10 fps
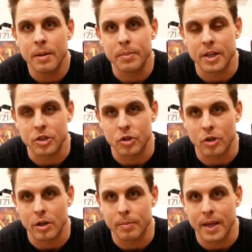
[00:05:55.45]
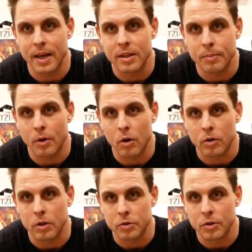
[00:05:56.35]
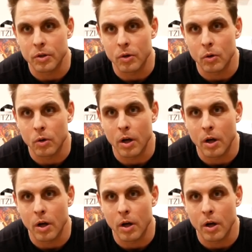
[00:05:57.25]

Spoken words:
because you're going to be hitting the ball closer to the hole